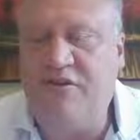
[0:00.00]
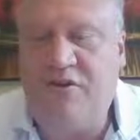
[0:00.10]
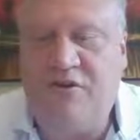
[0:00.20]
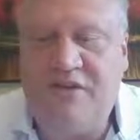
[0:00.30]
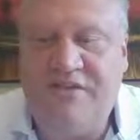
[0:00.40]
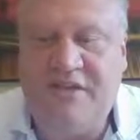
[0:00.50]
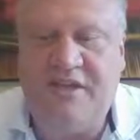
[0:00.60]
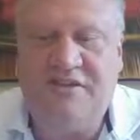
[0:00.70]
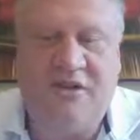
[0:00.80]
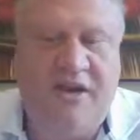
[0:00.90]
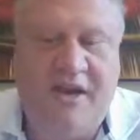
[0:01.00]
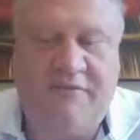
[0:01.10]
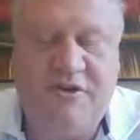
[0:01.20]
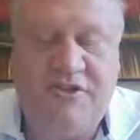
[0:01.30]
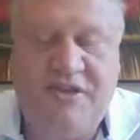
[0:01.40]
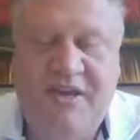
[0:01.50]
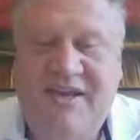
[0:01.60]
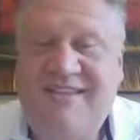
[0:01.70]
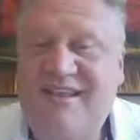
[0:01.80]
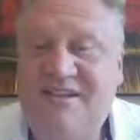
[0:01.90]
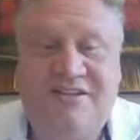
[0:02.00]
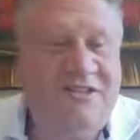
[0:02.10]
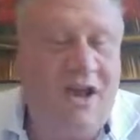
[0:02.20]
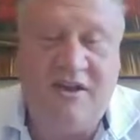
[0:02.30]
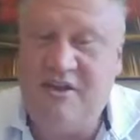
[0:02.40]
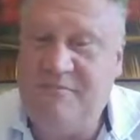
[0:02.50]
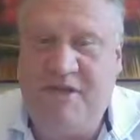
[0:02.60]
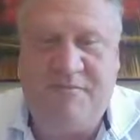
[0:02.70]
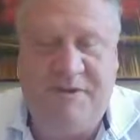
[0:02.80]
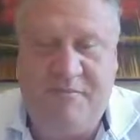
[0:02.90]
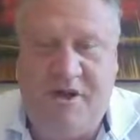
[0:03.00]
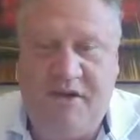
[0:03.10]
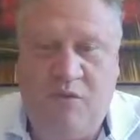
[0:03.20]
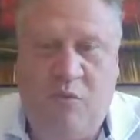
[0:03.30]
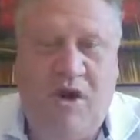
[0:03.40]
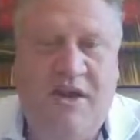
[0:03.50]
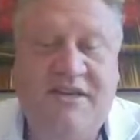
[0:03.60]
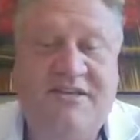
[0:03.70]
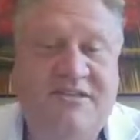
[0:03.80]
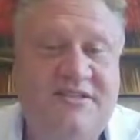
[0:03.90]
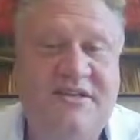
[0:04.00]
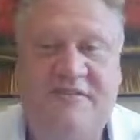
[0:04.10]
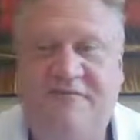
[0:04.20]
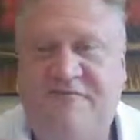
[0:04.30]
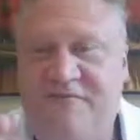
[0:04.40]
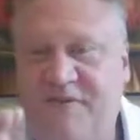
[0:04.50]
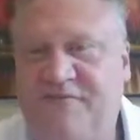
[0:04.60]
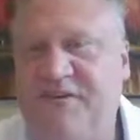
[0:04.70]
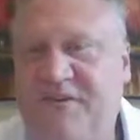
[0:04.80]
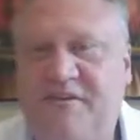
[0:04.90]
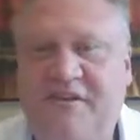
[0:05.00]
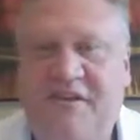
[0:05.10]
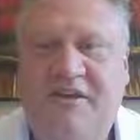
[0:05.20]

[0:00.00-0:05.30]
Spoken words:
30 cents on average, then it's not going to make me money. Why? Because it takes 15